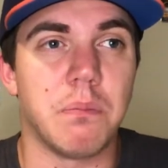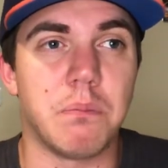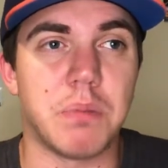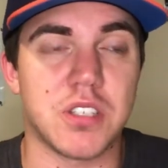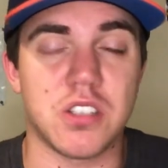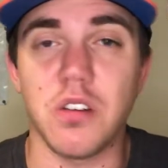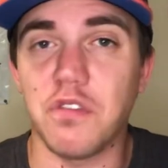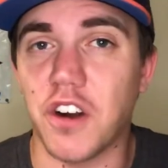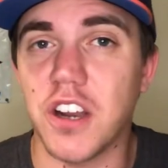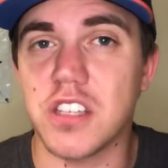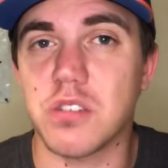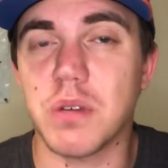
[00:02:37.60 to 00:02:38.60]
But so
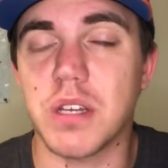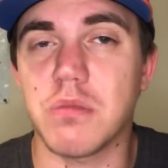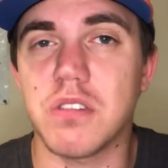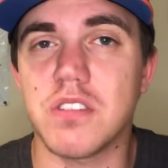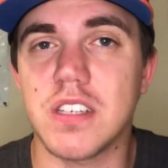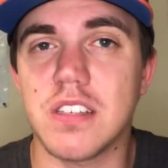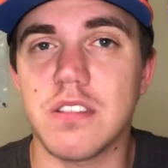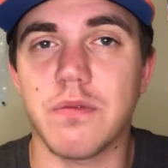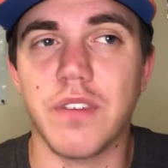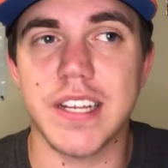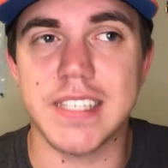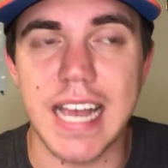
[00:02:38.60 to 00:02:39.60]
far this weekend, we've seen some
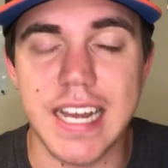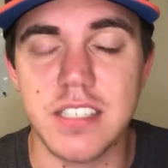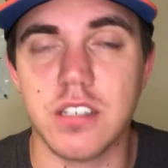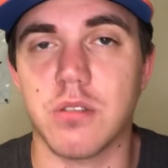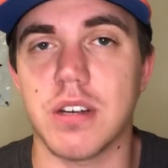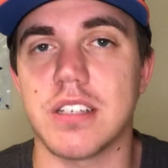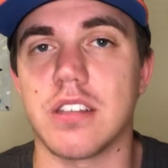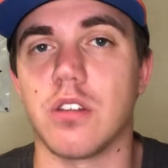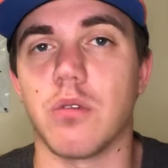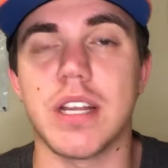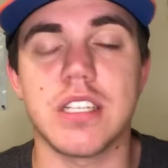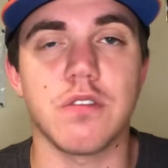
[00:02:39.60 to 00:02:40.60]
fantastic racing. The
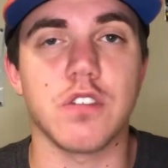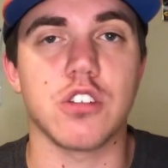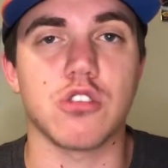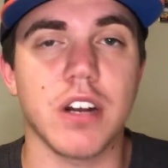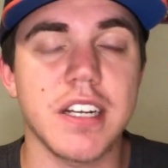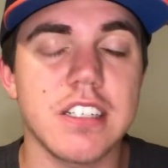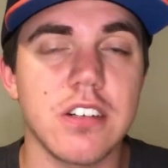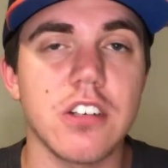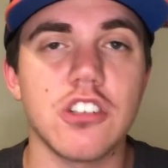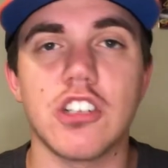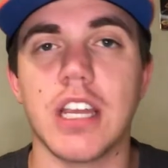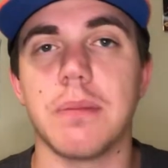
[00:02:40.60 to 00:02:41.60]
racing for the Truck
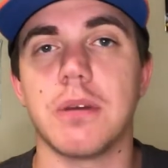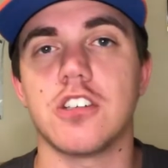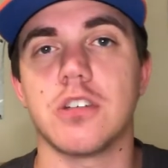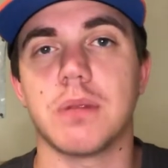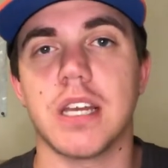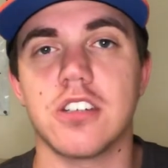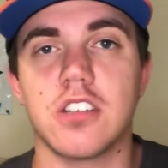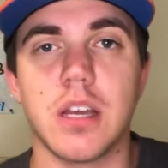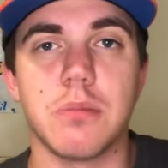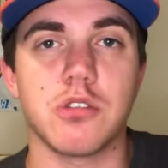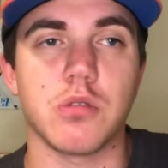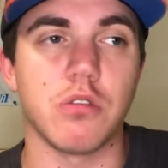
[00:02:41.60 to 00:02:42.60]
Series Championship yesterday
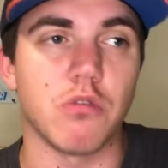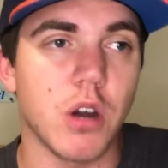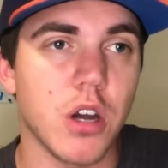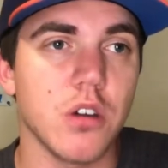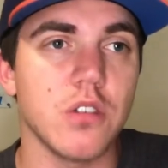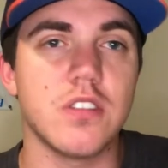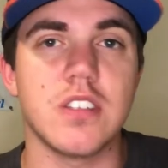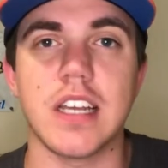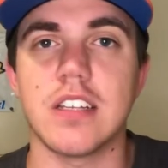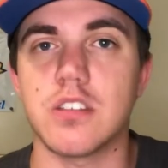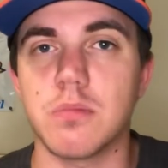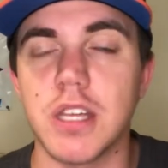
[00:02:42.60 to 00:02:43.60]
between Rhodes,
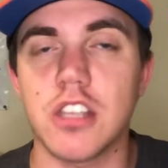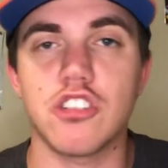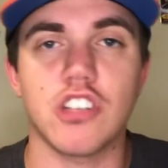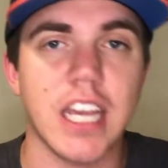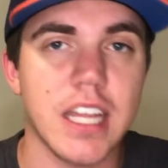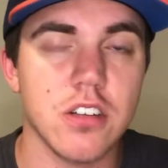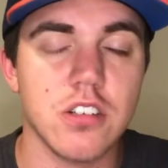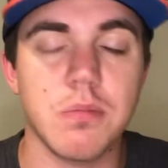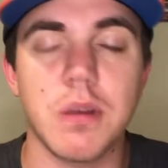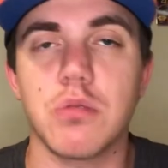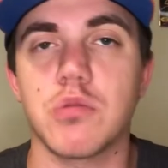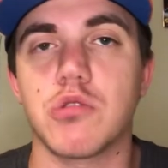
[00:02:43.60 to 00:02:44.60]
Zane Smith, Chandler
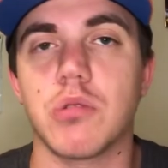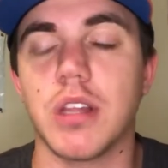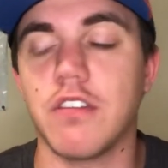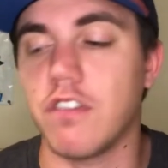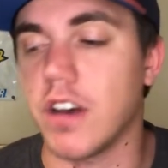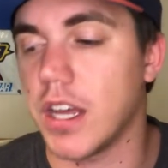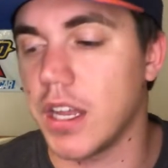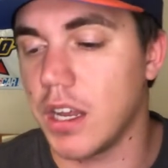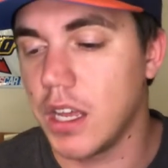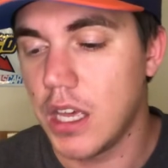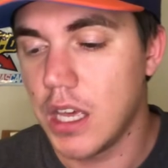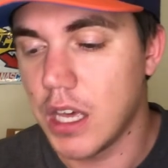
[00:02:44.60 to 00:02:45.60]
Smith was really fun.
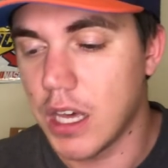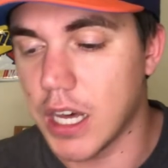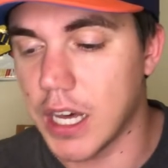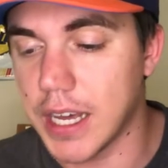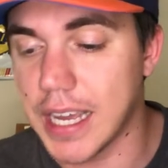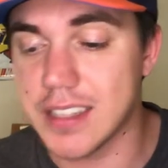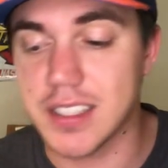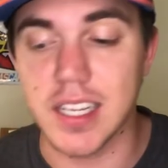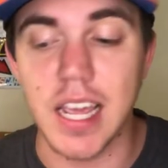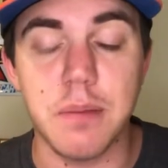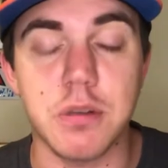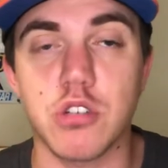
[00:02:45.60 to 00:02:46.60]
And
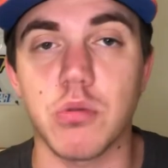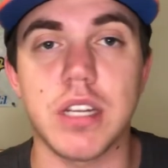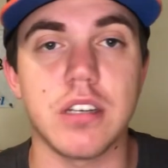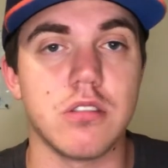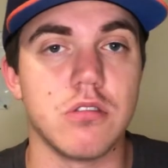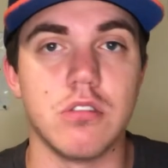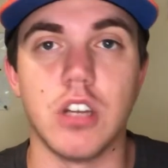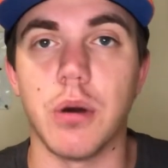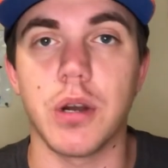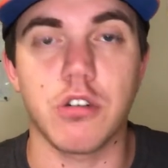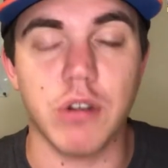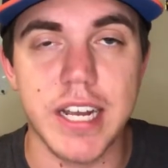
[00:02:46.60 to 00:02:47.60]
today between
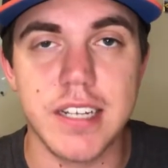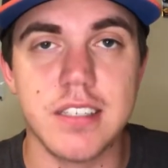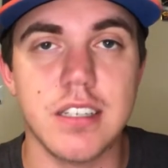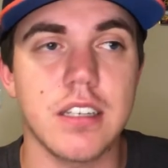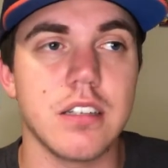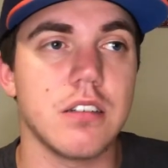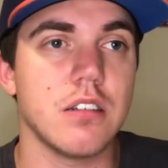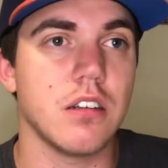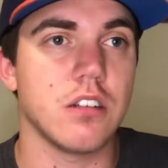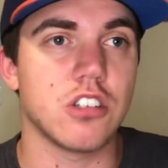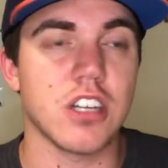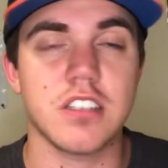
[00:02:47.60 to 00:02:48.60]
Noah Gragson,
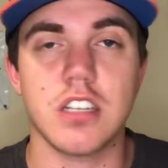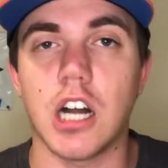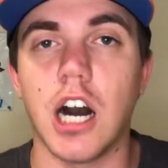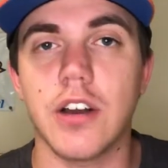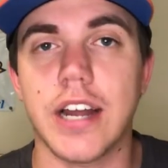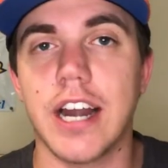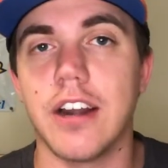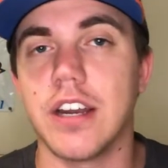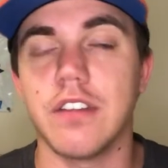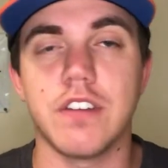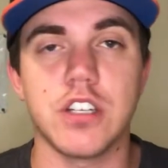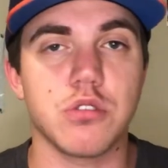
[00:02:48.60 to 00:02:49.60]
Justin Allgaier, and
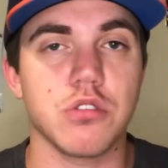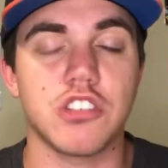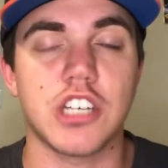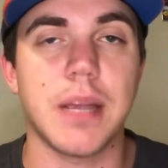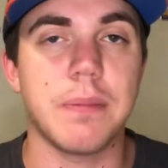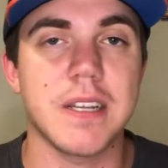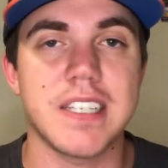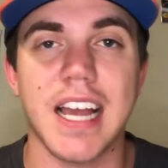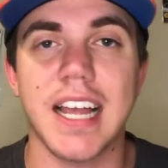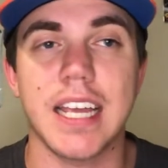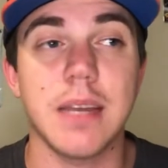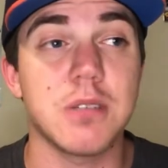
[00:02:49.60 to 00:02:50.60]
eventual champion
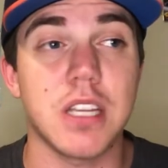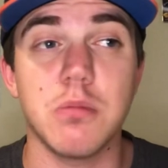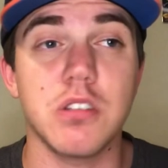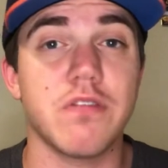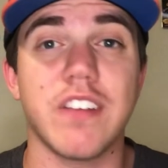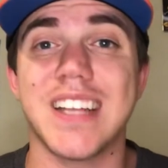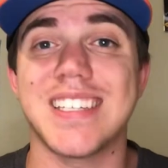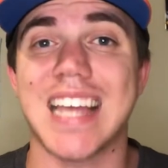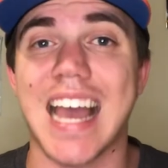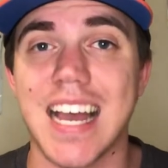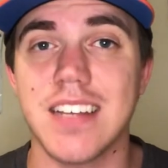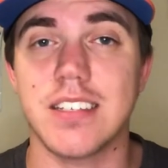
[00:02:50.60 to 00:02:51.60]
Ty Gibbs, it was
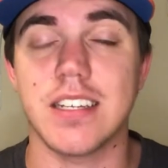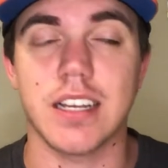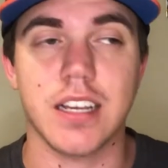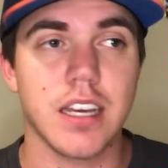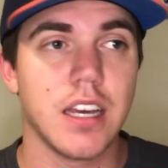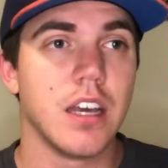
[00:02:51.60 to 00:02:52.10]
fantastic.